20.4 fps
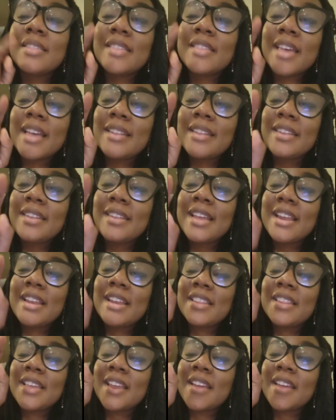That
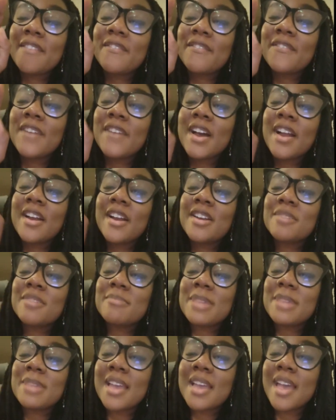lady that had fired
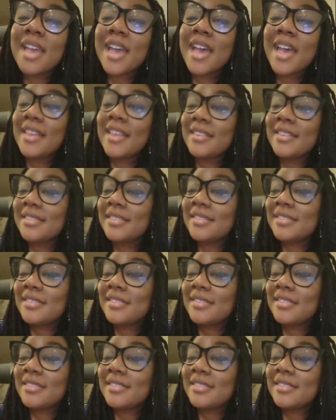me at